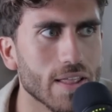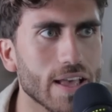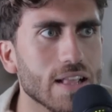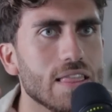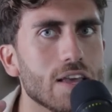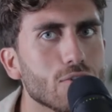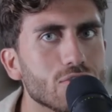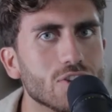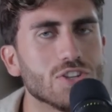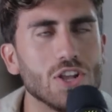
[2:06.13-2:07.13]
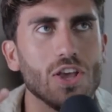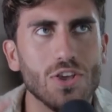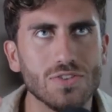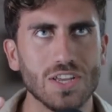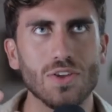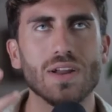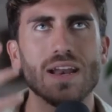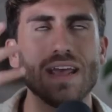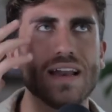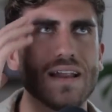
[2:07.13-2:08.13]
Like, they're just using you. And,
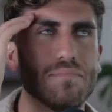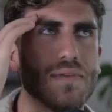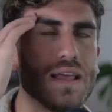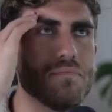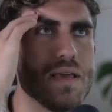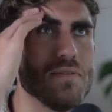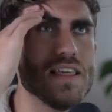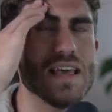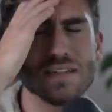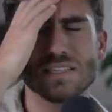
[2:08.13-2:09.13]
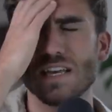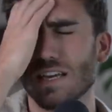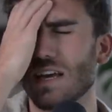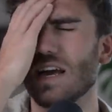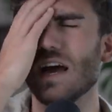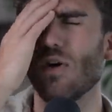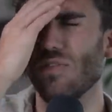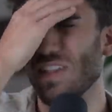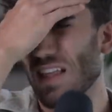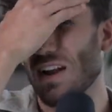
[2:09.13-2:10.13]
and, and maybe that's like,
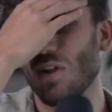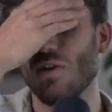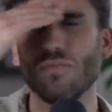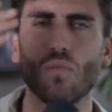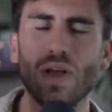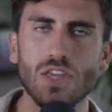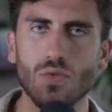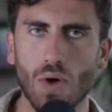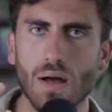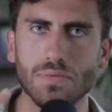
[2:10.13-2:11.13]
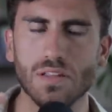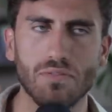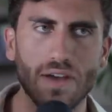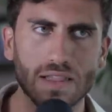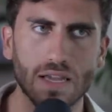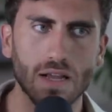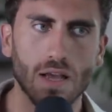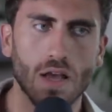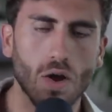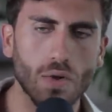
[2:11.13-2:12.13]
hopefully that'll help wake you up to the fact that,
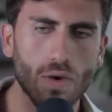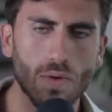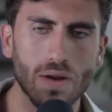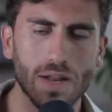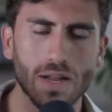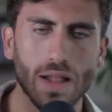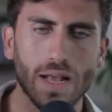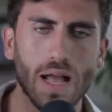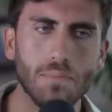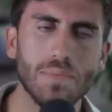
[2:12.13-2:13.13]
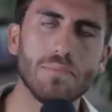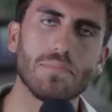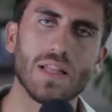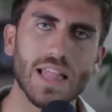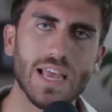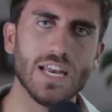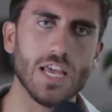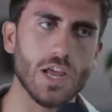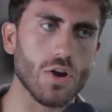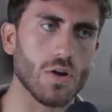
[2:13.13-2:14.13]
okay, wait a minute, like, I'm being played
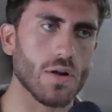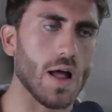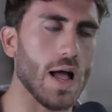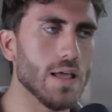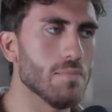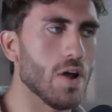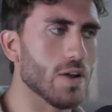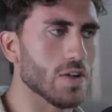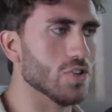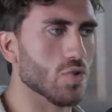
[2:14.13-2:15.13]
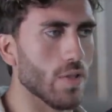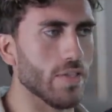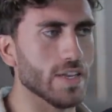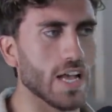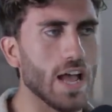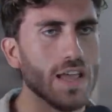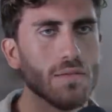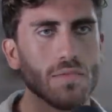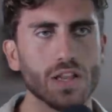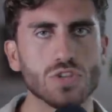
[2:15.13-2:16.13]
here. I am not in control of this. I
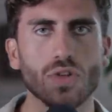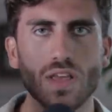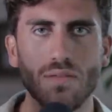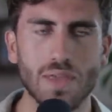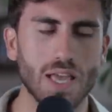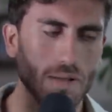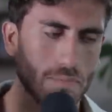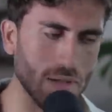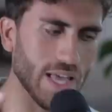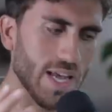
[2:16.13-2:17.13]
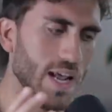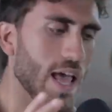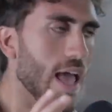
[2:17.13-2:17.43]
am literally being played.